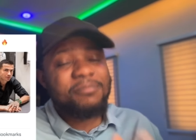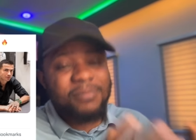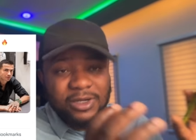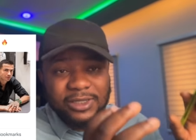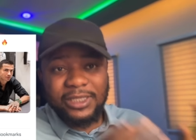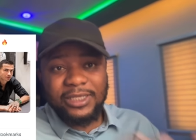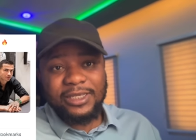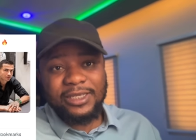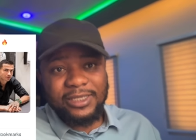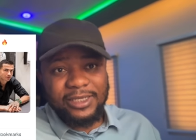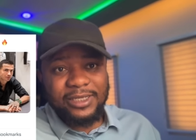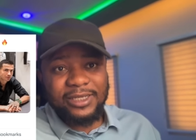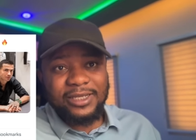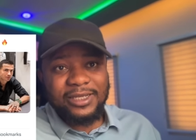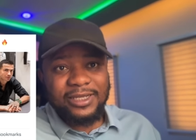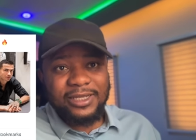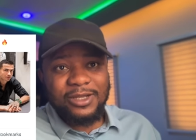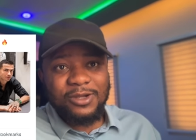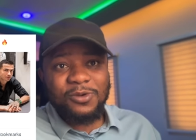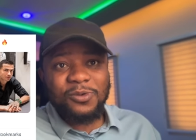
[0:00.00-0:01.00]
money.
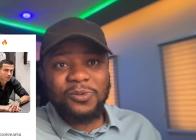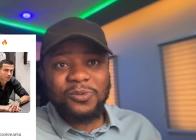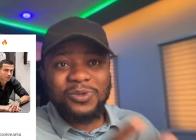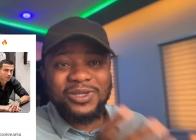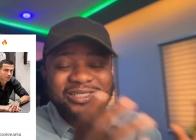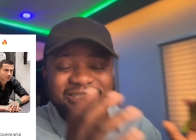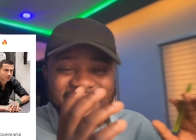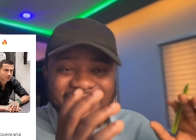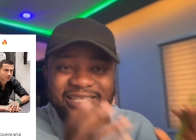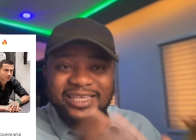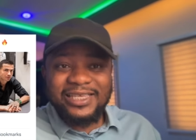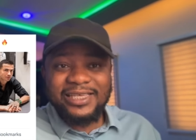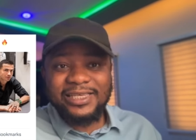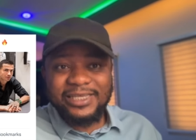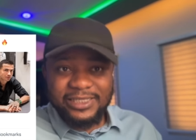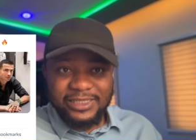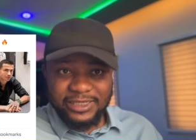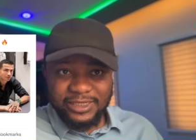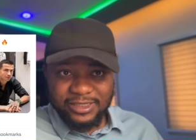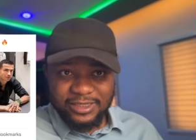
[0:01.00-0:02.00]

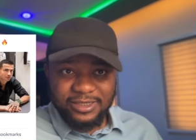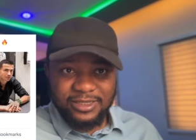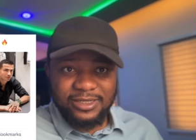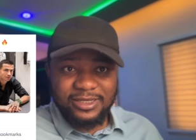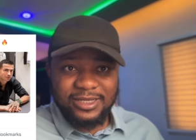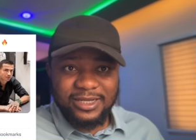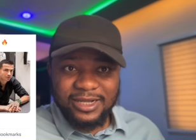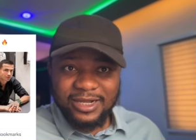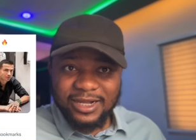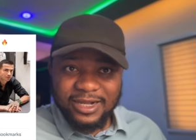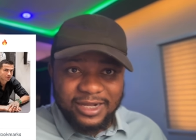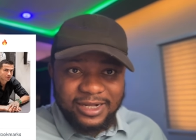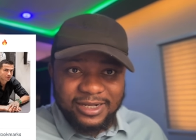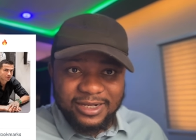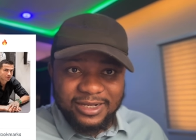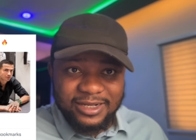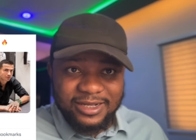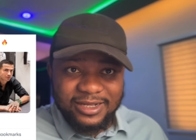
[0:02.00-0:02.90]
Wizkid, huh?